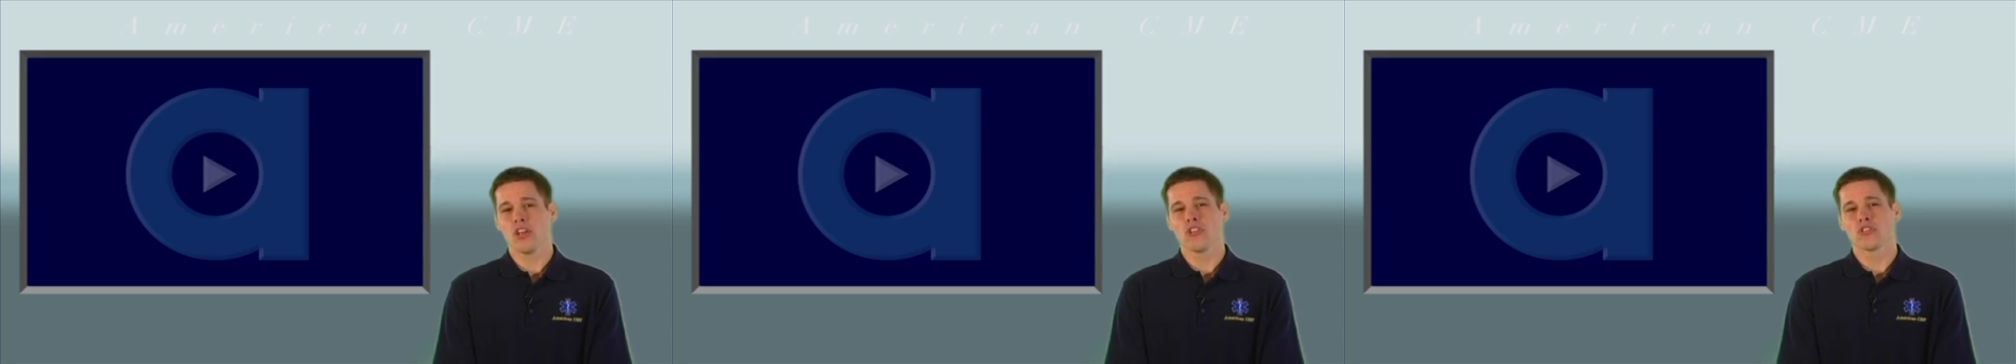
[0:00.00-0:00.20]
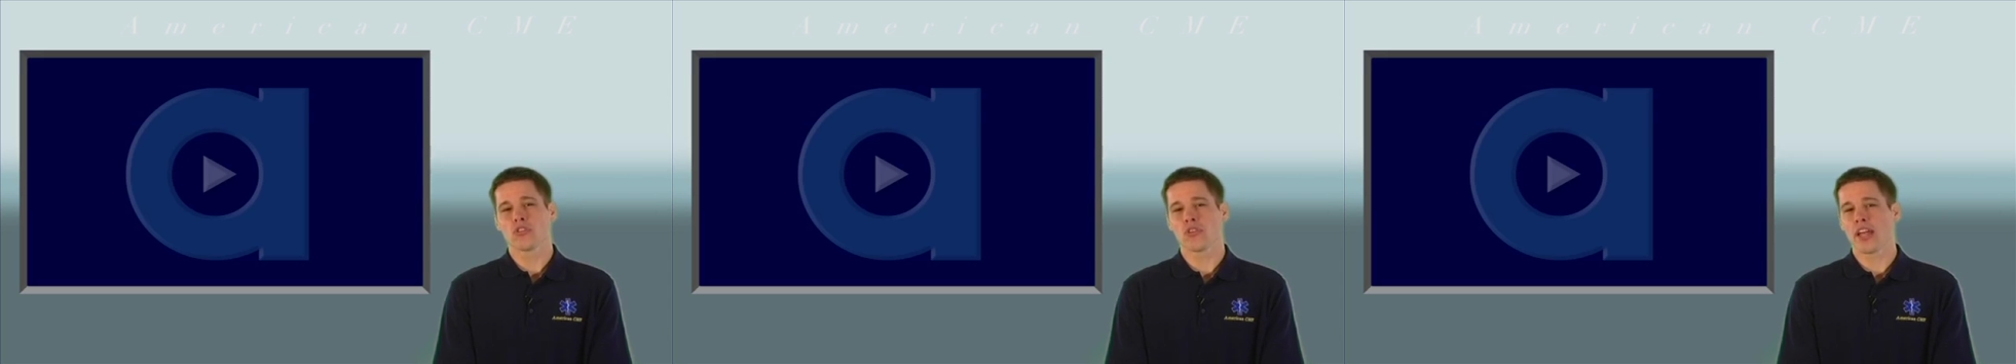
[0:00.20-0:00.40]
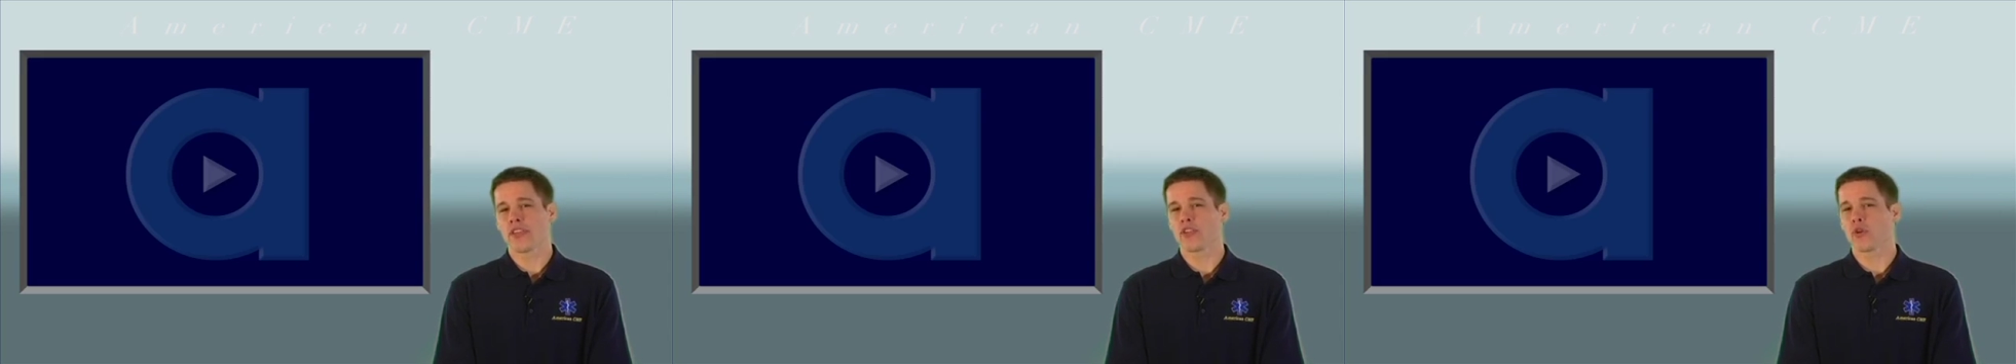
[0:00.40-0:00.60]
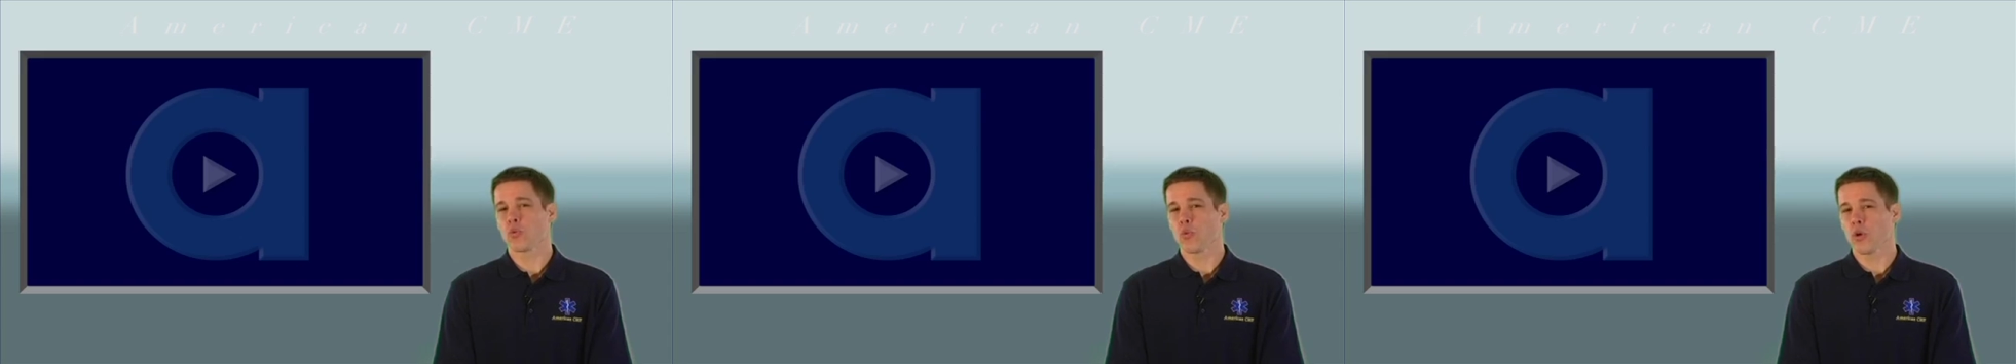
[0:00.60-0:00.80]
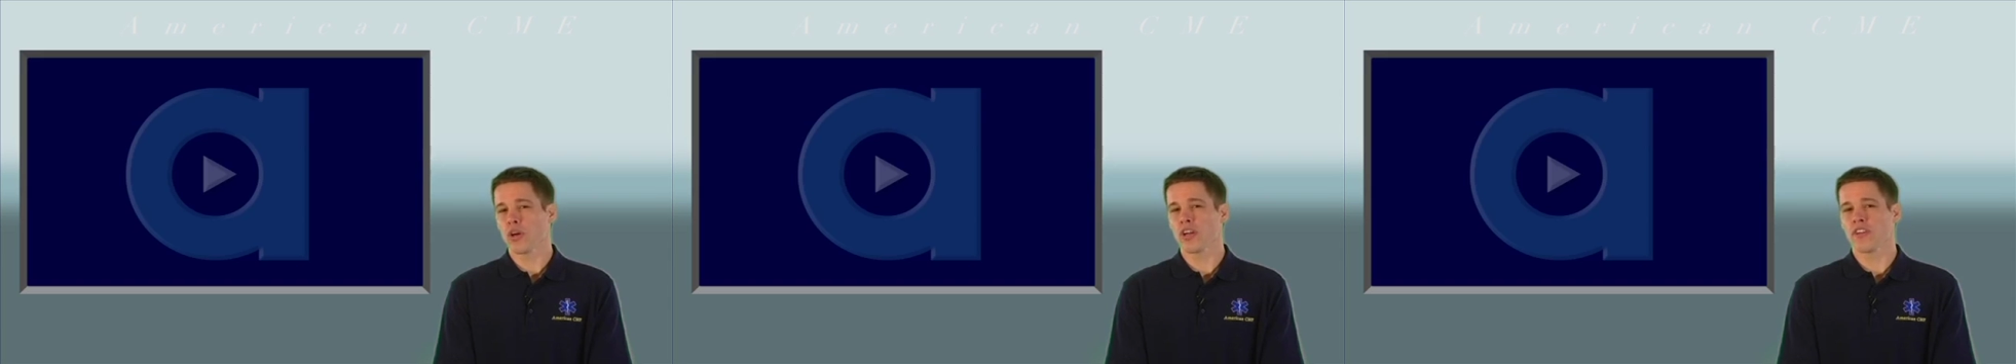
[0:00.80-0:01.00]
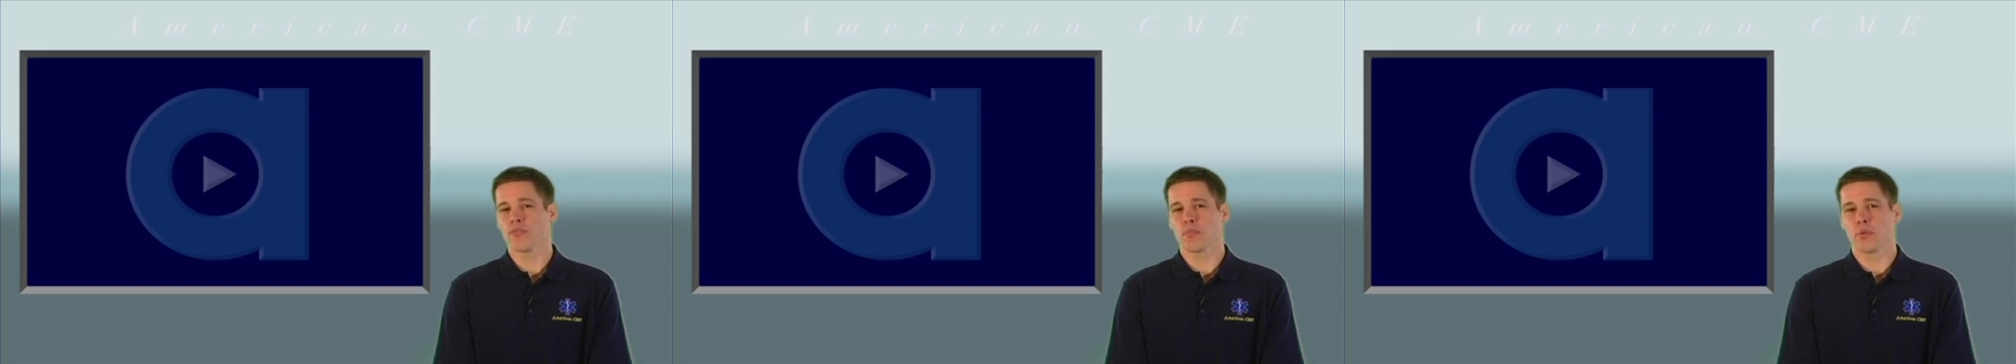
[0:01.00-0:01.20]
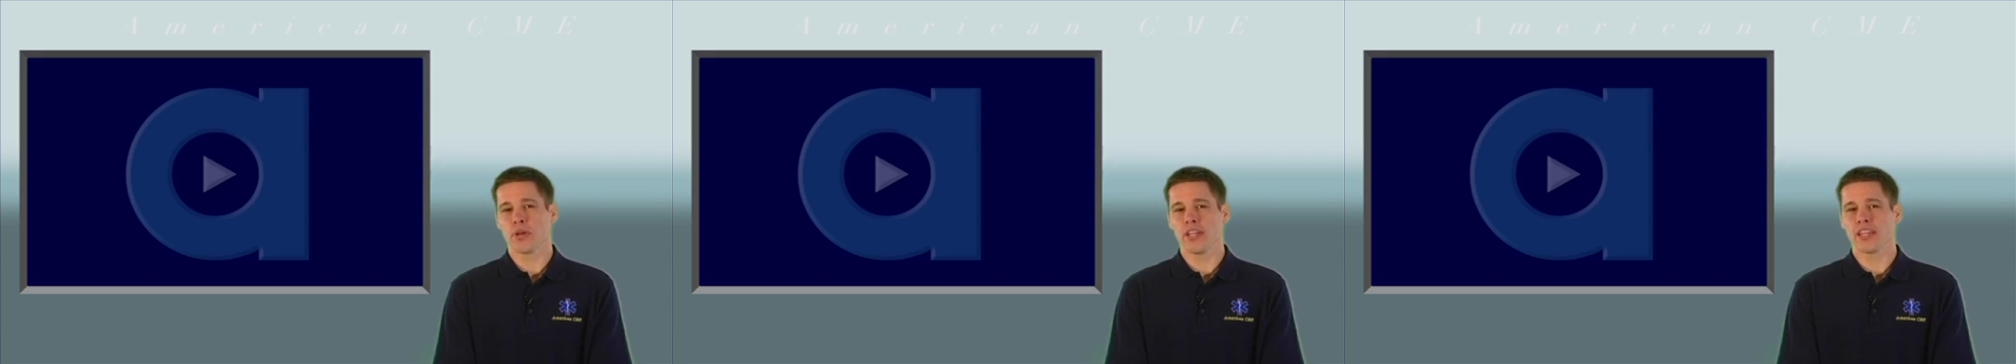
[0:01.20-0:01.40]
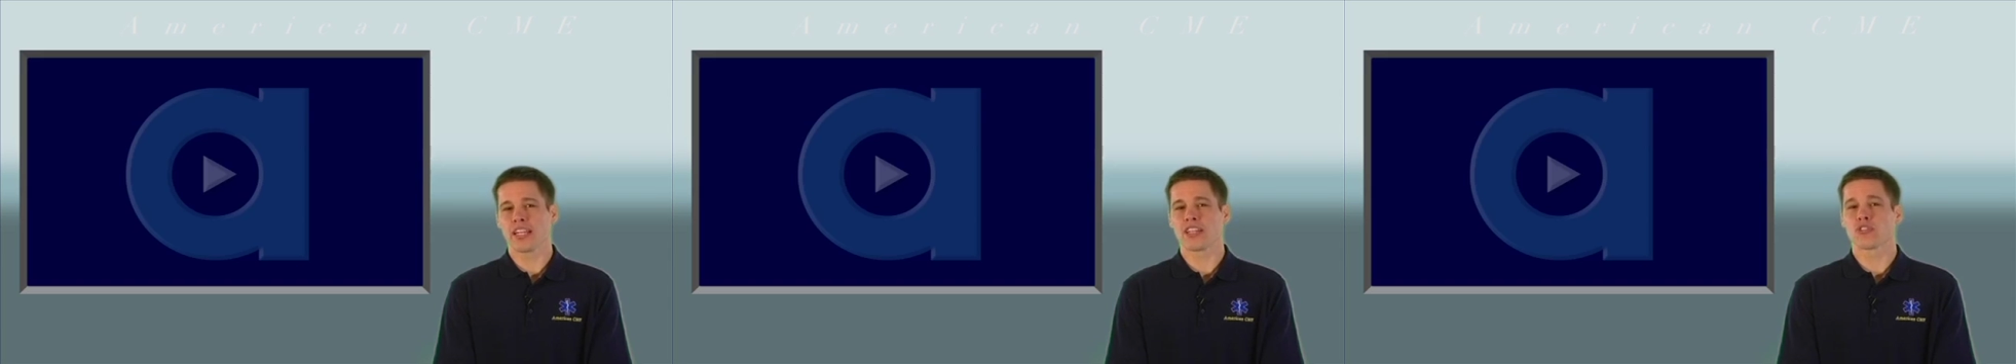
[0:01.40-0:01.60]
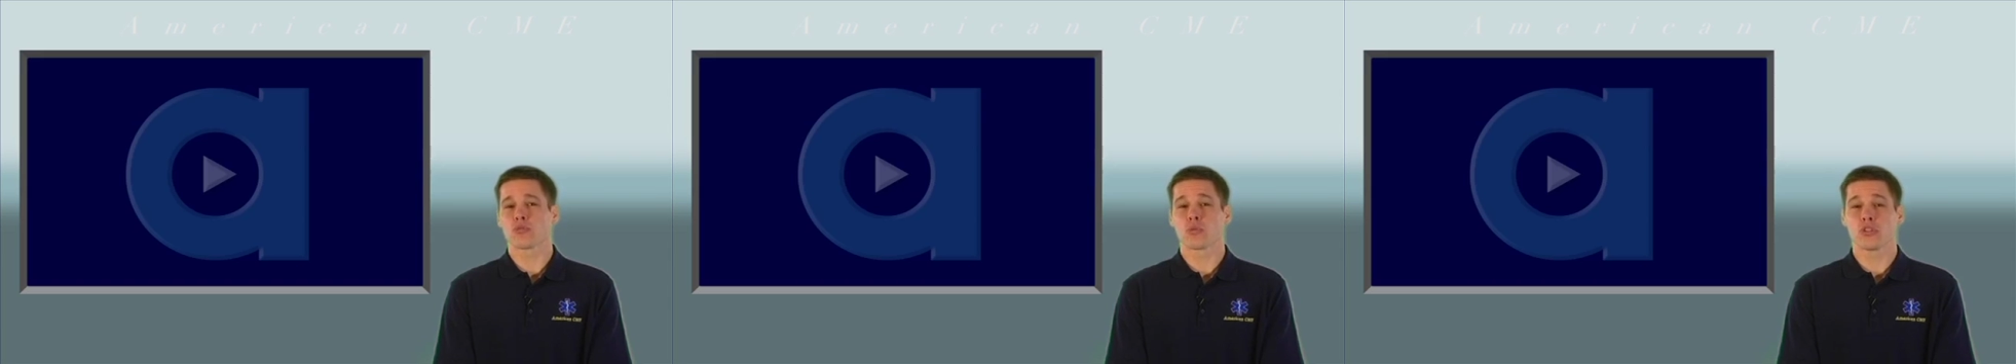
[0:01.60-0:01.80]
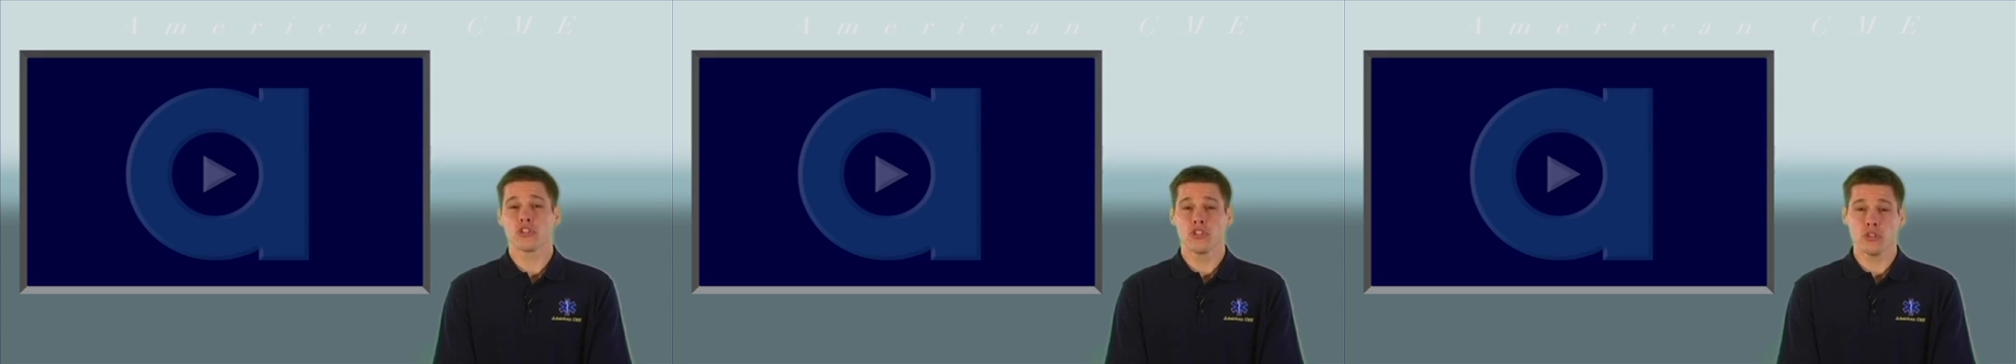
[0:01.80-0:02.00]
so that their work of breathing
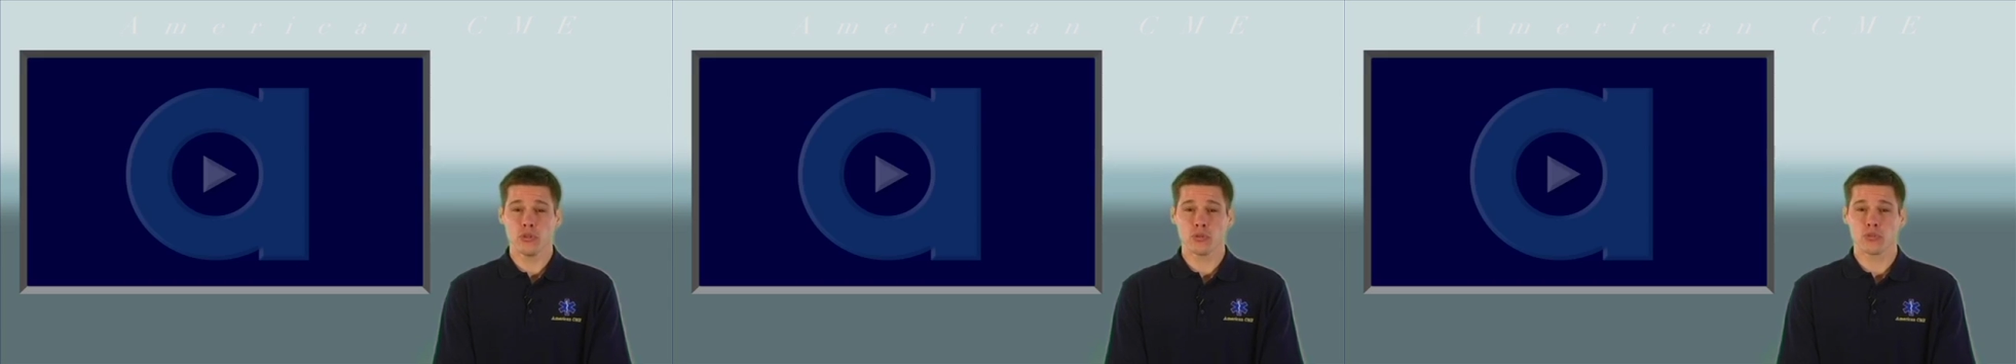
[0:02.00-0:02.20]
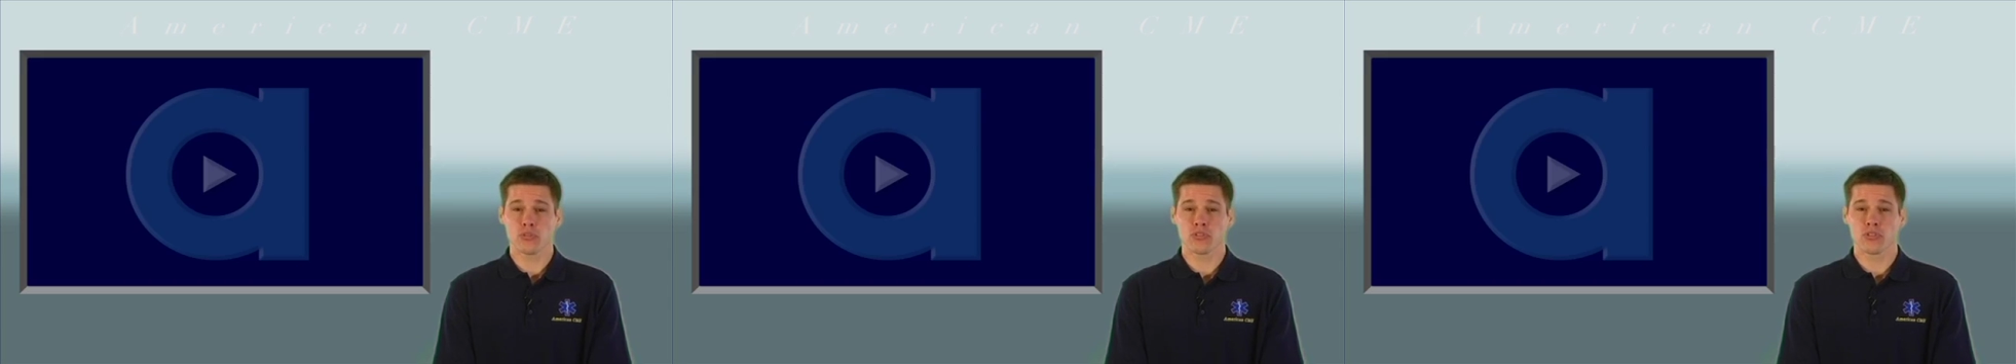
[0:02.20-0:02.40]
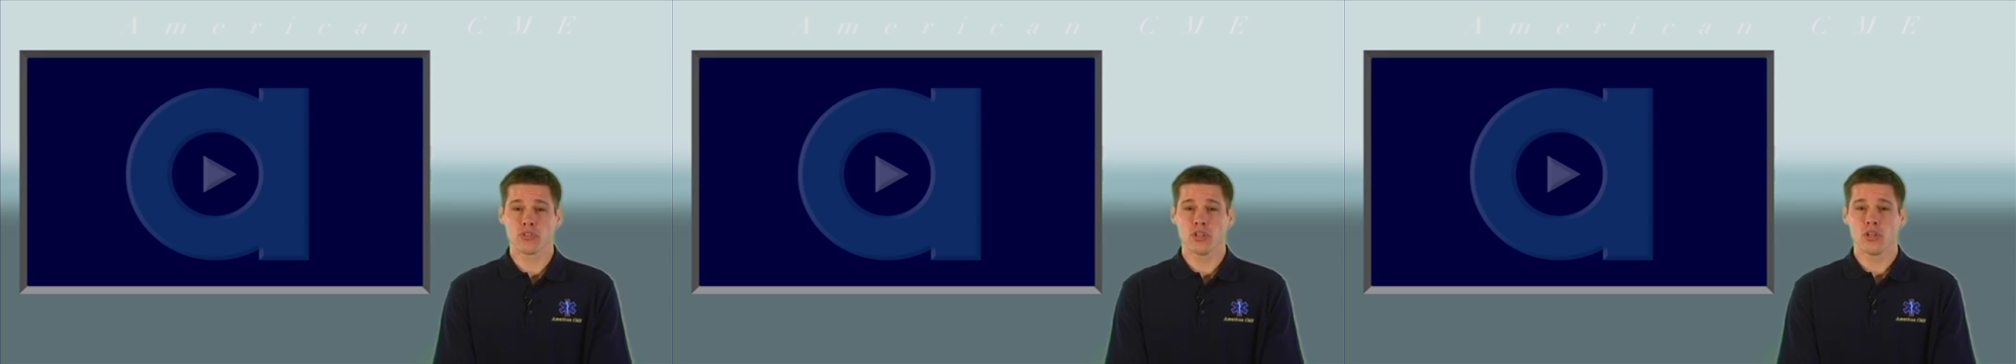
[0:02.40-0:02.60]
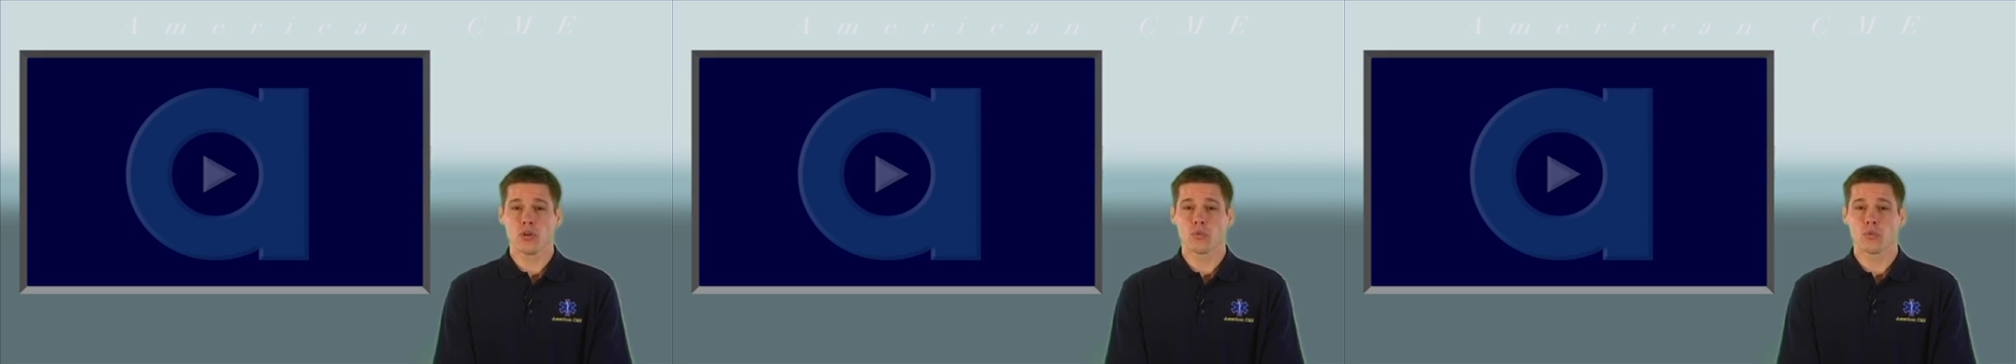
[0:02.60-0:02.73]
is reduced,